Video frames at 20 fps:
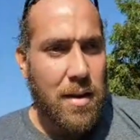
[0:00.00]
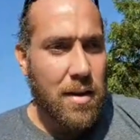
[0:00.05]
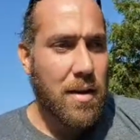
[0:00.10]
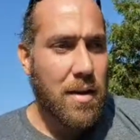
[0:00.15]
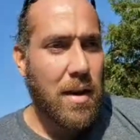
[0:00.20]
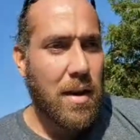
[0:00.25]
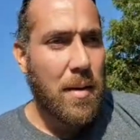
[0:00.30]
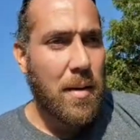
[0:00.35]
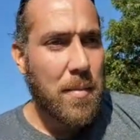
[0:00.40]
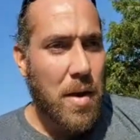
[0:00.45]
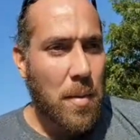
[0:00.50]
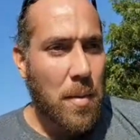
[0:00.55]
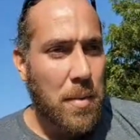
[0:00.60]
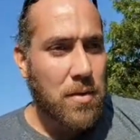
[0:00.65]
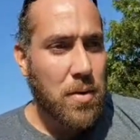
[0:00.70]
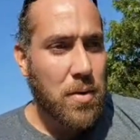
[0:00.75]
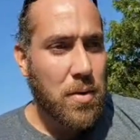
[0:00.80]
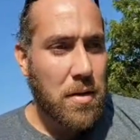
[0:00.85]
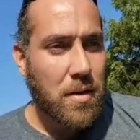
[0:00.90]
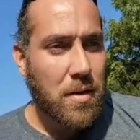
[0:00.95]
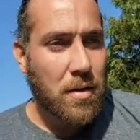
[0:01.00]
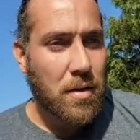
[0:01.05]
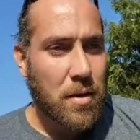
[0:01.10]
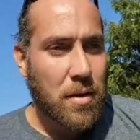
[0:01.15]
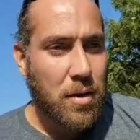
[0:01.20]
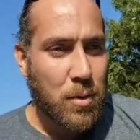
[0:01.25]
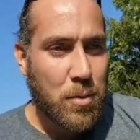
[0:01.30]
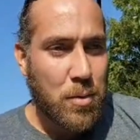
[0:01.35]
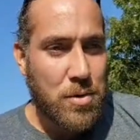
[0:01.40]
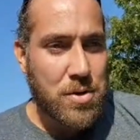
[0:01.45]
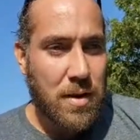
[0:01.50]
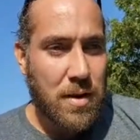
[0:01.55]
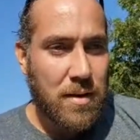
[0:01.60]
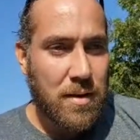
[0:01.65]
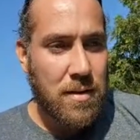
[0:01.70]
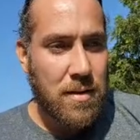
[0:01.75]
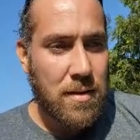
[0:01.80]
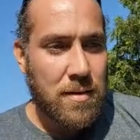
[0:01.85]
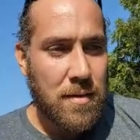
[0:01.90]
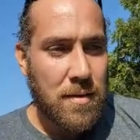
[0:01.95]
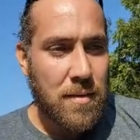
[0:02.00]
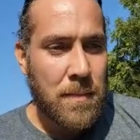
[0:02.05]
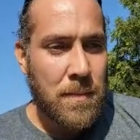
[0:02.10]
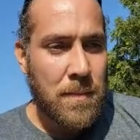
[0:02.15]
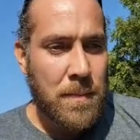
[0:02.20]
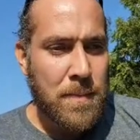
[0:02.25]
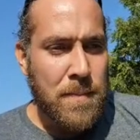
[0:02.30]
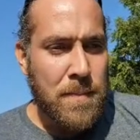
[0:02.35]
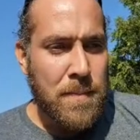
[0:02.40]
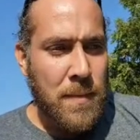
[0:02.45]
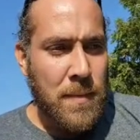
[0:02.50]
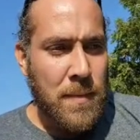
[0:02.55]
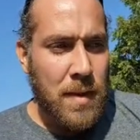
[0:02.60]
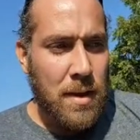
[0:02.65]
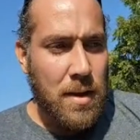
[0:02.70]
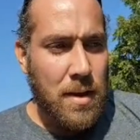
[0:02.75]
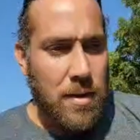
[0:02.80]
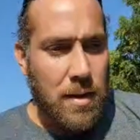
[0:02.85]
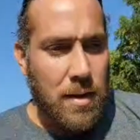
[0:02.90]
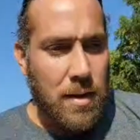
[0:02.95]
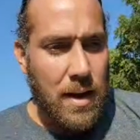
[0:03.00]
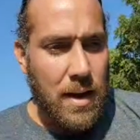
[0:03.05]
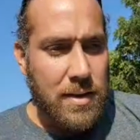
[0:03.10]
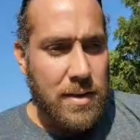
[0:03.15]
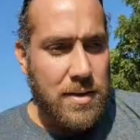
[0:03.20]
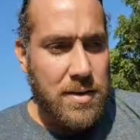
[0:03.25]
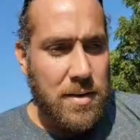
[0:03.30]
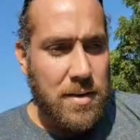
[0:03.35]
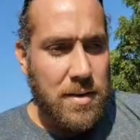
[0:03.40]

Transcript: am coming to the conclusion that